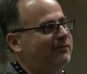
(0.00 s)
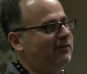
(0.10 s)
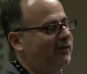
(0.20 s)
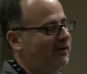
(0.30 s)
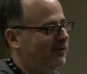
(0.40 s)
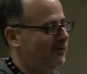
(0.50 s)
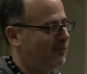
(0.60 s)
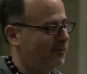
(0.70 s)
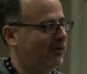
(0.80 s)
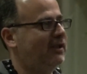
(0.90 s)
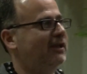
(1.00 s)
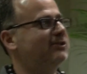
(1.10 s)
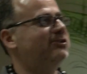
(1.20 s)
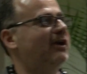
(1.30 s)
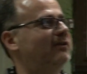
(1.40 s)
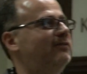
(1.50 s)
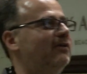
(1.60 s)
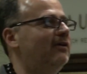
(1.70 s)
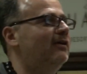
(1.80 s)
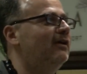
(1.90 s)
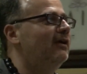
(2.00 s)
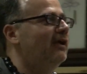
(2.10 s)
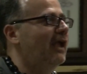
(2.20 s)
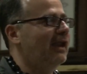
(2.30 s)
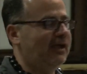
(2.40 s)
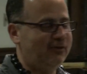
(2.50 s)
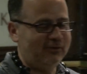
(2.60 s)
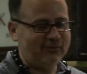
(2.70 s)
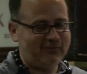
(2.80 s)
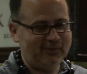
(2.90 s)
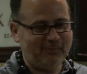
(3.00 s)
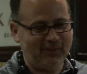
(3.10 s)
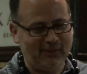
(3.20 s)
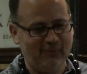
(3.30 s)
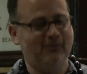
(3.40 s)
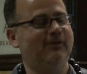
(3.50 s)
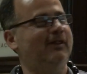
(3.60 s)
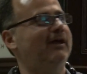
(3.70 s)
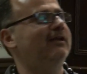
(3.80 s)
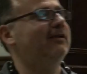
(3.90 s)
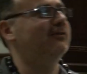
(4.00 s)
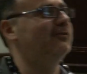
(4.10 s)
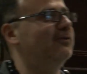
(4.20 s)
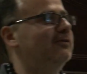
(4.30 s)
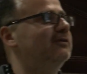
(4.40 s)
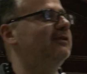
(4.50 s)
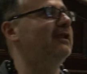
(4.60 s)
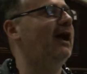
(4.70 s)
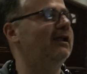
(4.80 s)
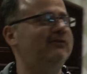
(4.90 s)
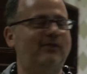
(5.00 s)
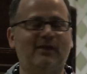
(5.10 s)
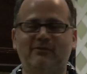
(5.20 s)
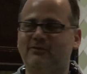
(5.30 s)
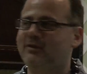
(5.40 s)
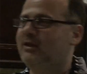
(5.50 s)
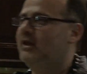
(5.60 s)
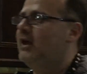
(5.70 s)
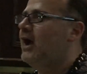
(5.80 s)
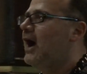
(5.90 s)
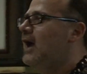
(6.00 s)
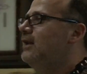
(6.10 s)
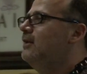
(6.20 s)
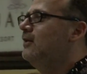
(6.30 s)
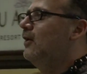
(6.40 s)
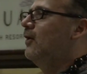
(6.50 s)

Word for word: to work in a shelter, and I couldn't simply Google it because Google did not exist. I didn't